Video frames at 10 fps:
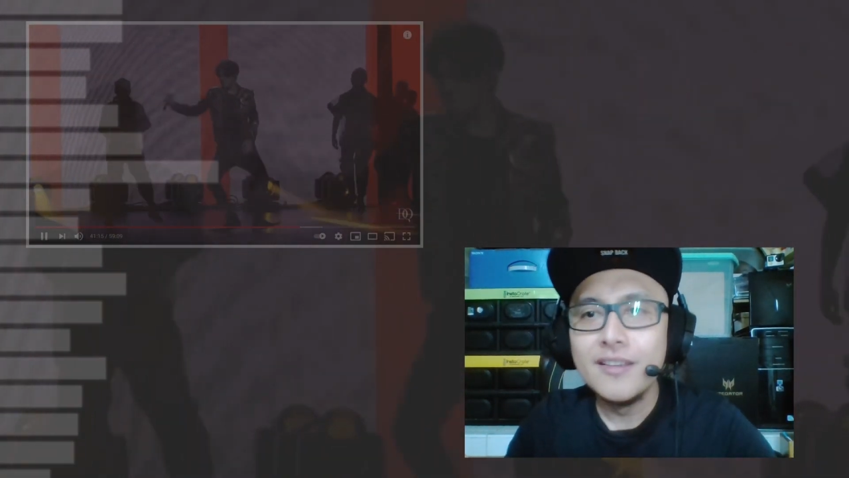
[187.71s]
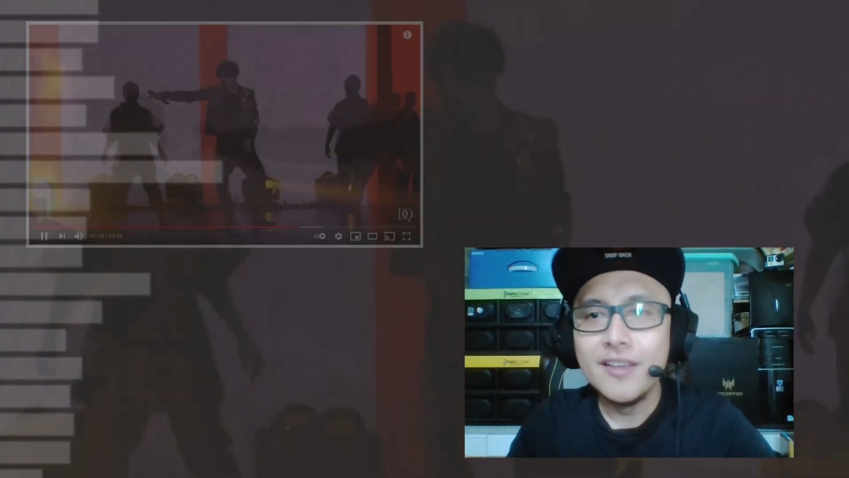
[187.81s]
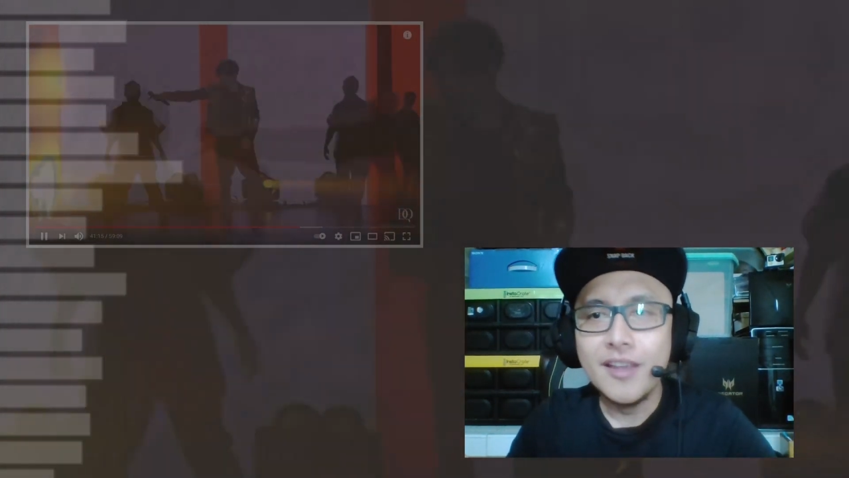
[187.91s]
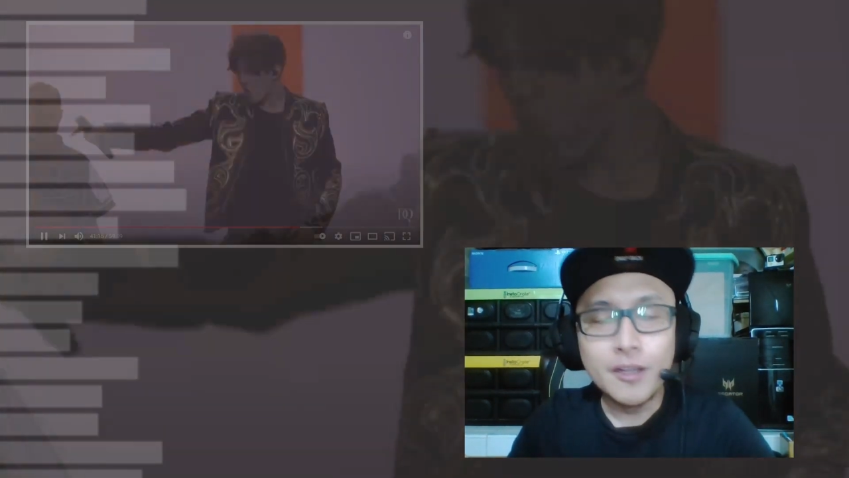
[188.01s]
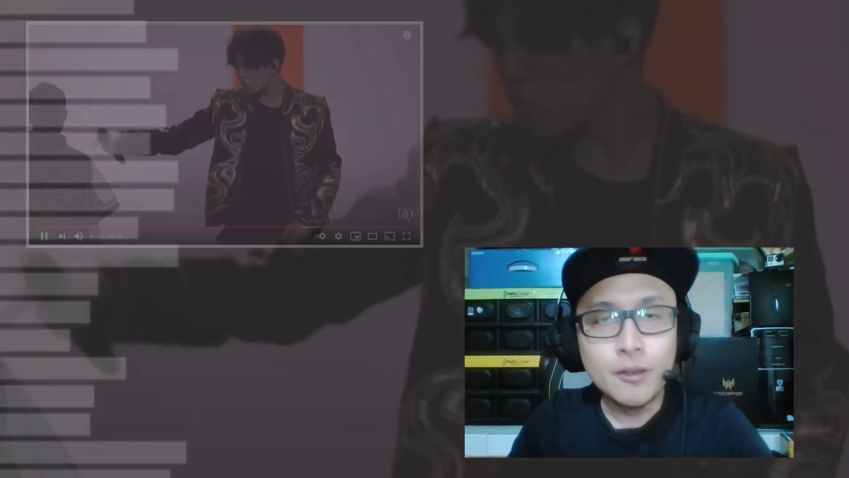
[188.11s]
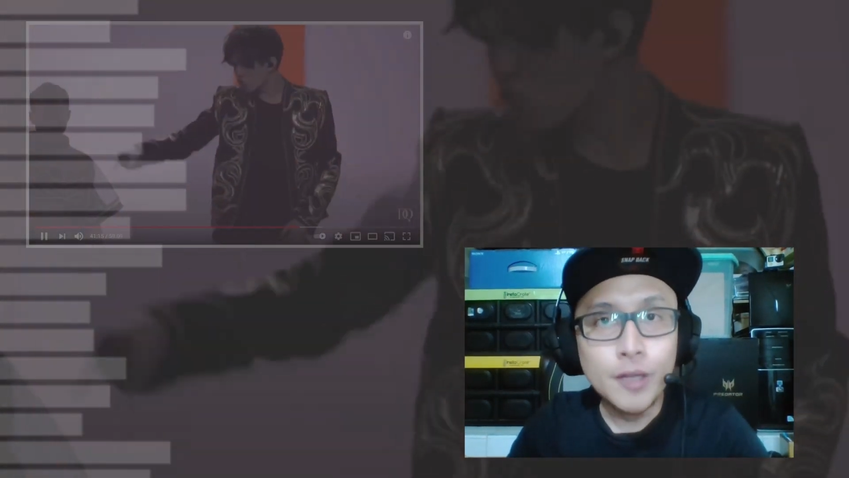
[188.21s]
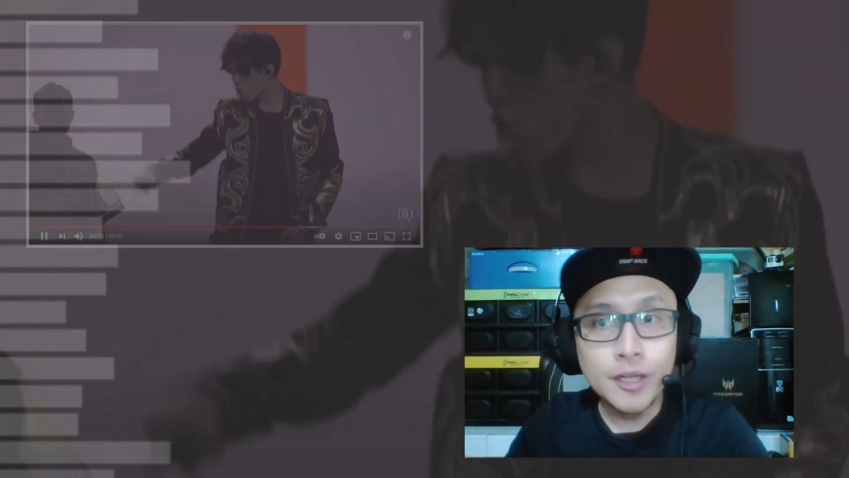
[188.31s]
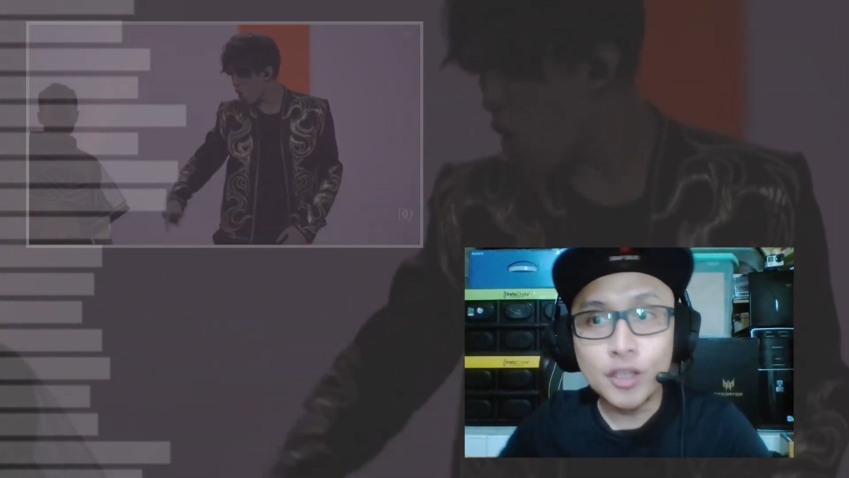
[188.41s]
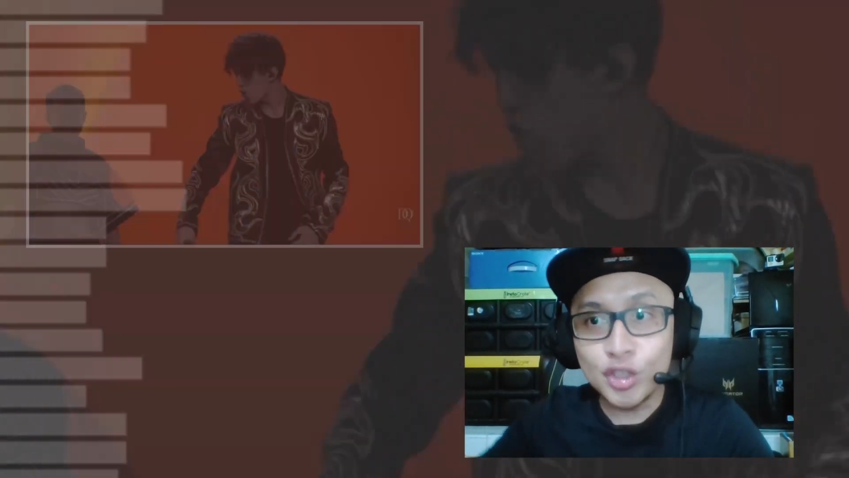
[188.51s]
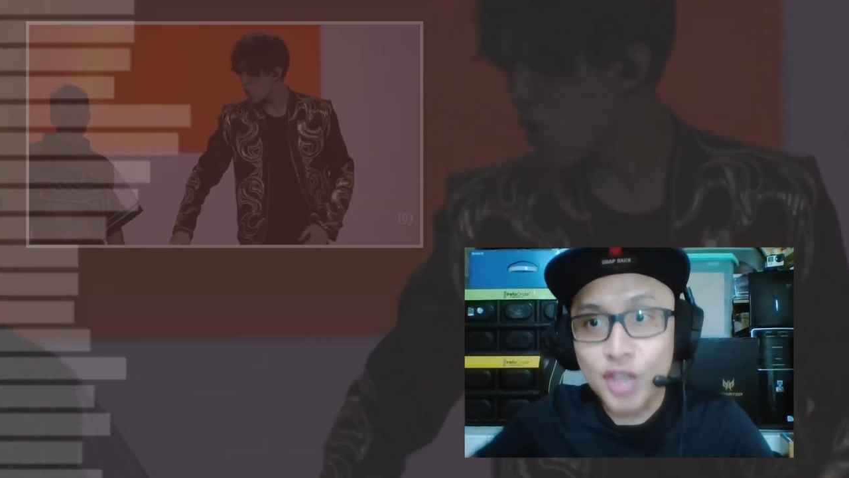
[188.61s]
Including
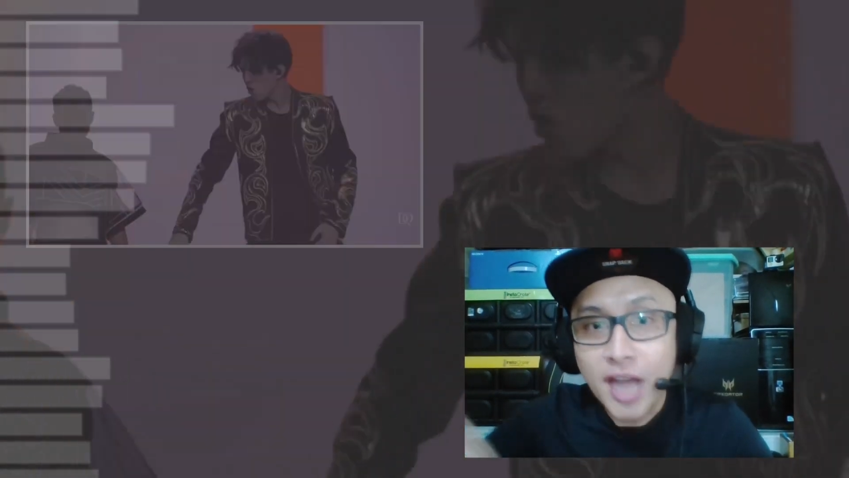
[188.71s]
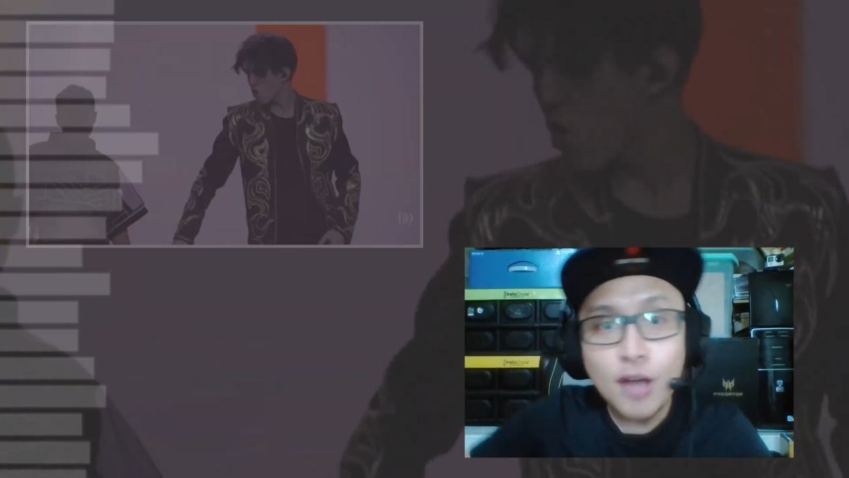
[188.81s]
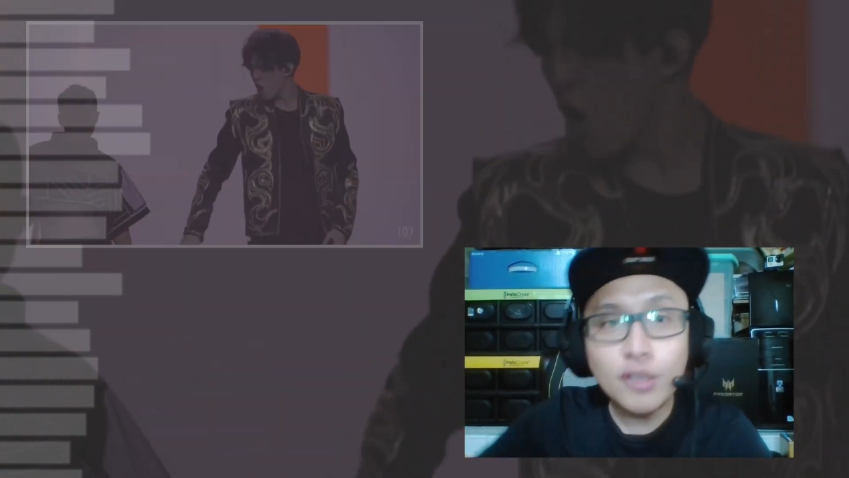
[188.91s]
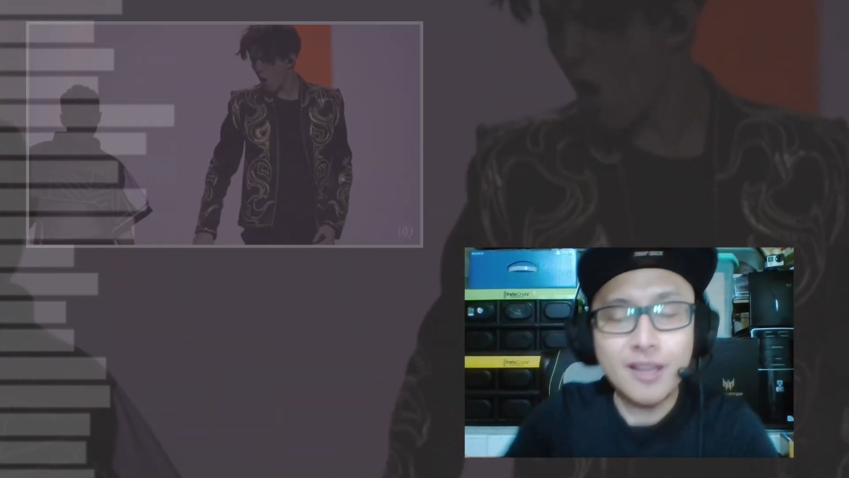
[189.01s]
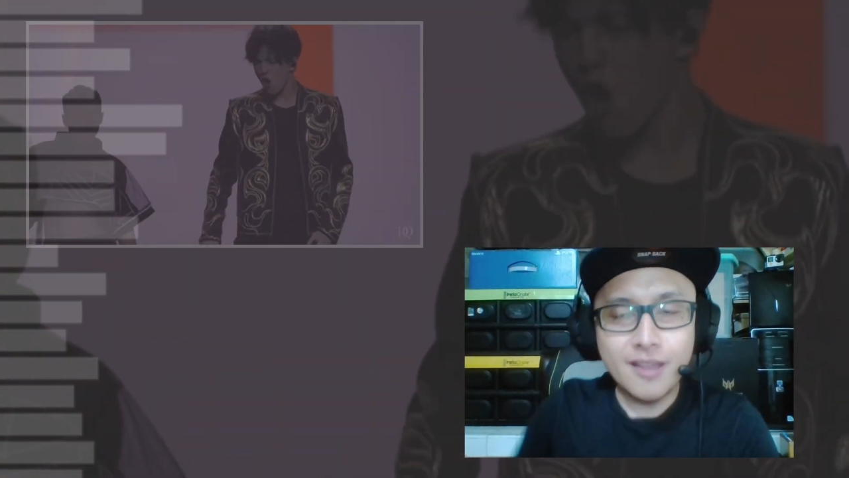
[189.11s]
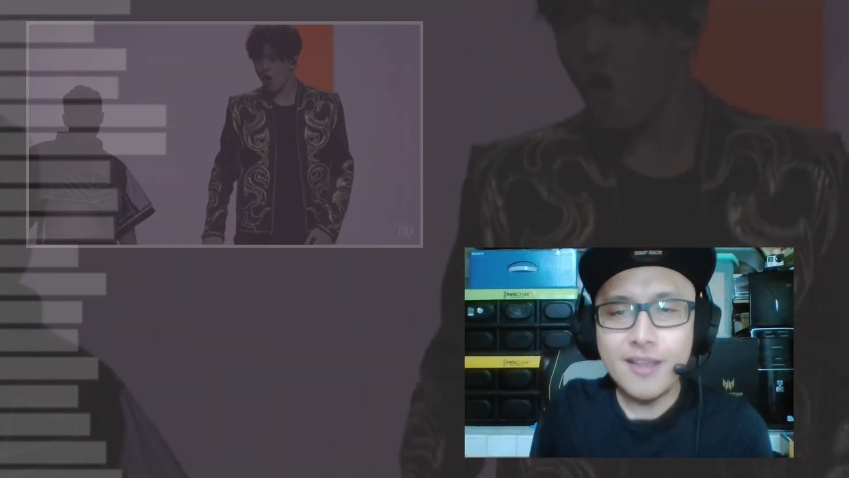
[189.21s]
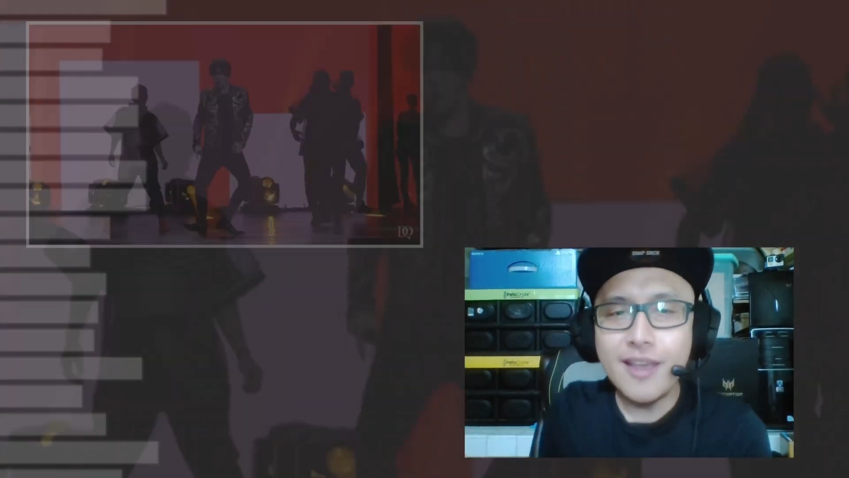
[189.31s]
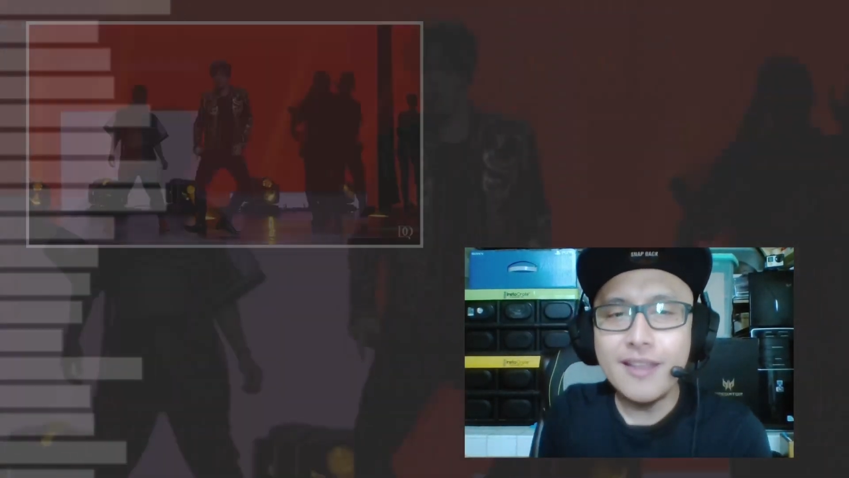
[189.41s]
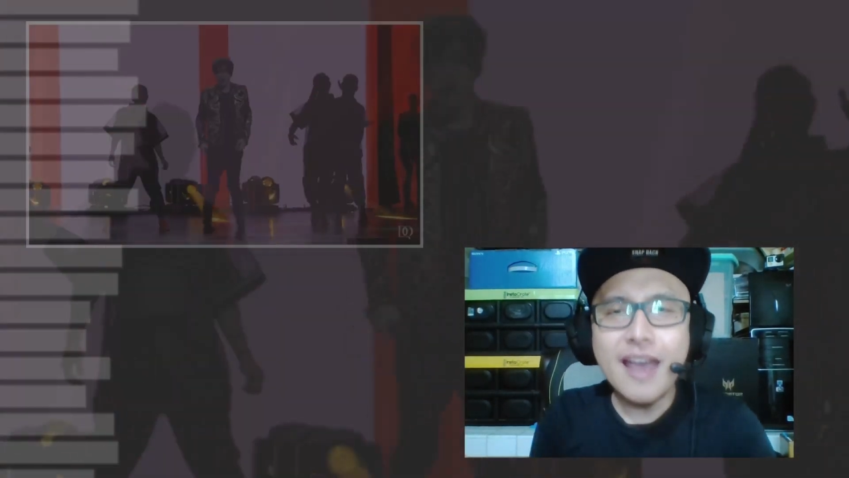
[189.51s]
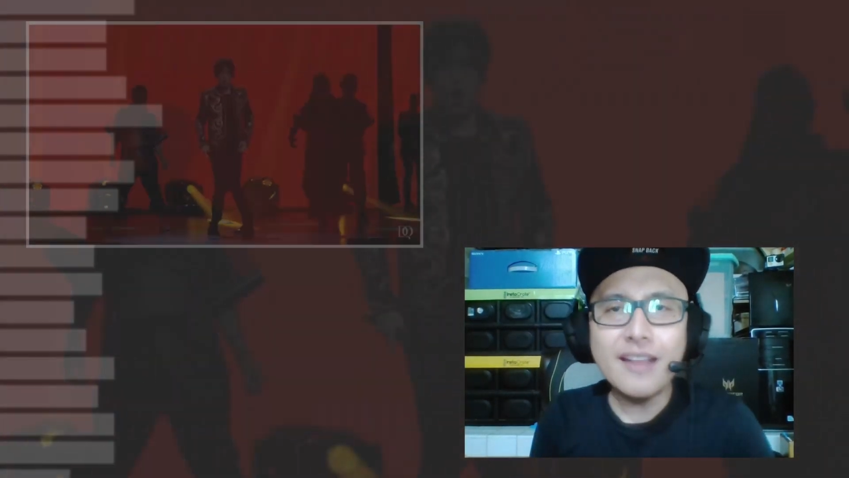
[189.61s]
the shout
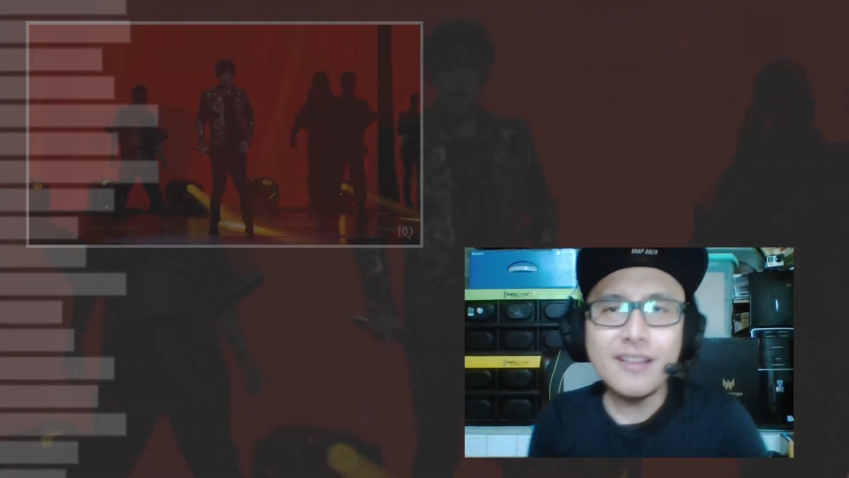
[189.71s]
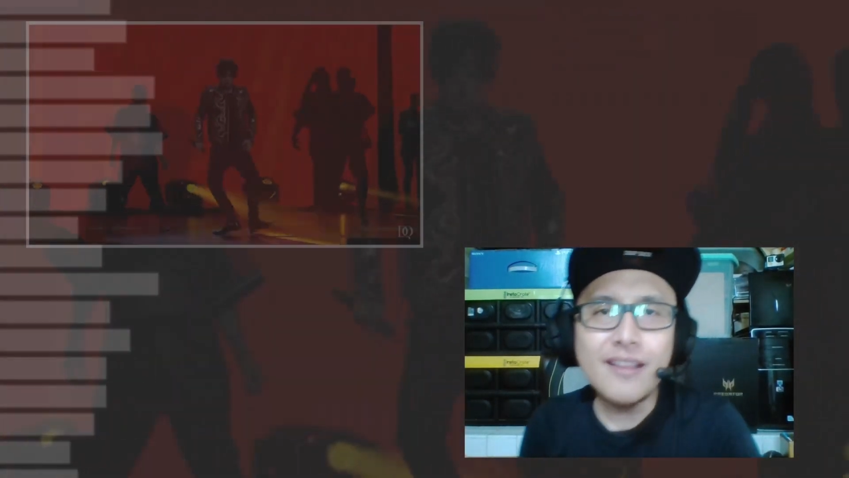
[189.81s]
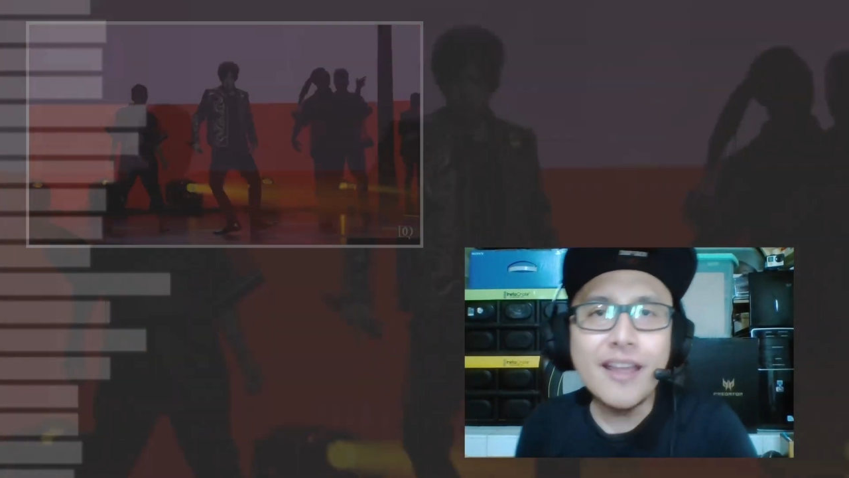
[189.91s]
and that